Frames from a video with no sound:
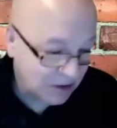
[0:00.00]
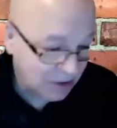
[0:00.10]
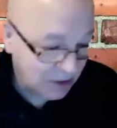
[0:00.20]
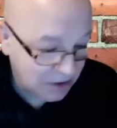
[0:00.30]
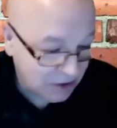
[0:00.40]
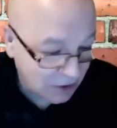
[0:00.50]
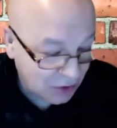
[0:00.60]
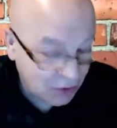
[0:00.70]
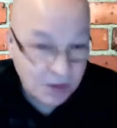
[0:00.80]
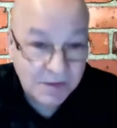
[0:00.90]
that you said you
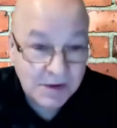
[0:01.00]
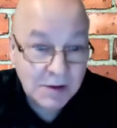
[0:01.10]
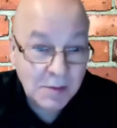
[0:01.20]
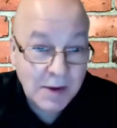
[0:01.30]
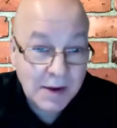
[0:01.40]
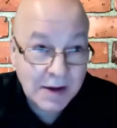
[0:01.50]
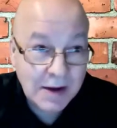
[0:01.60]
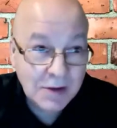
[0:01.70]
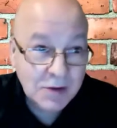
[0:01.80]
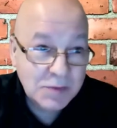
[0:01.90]
shouldn't have hit them back
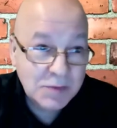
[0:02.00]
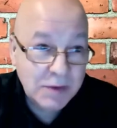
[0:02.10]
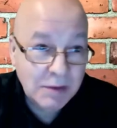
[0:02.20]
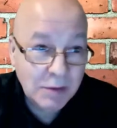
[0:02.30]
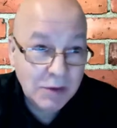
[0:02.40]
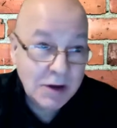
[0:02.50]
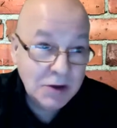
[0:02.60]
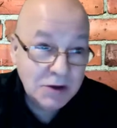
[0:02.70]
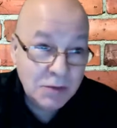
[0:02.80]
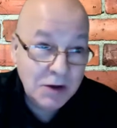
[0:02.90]
again, those people. But can I
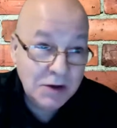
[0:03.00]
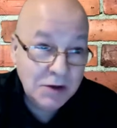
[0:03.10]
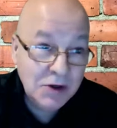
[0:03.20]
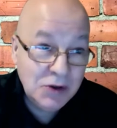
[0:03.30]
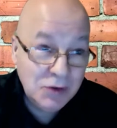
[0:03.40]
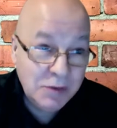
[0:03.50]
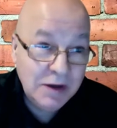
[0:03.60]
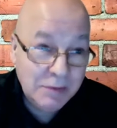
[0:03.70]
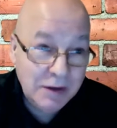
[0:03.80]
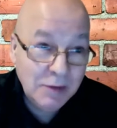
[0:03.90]
just point out you do
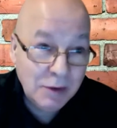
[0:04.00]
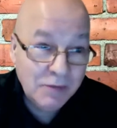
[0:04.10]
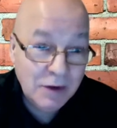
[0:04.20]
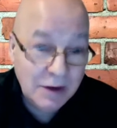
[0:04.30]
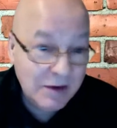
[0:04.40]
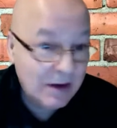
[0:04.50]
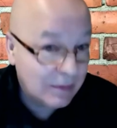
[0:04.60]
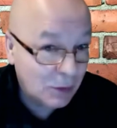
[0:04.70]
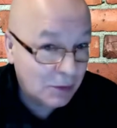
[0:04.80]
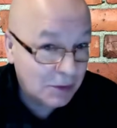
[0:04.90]
beat people up for a living at the
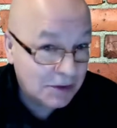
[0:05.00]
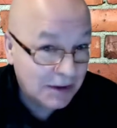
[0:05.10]
moment.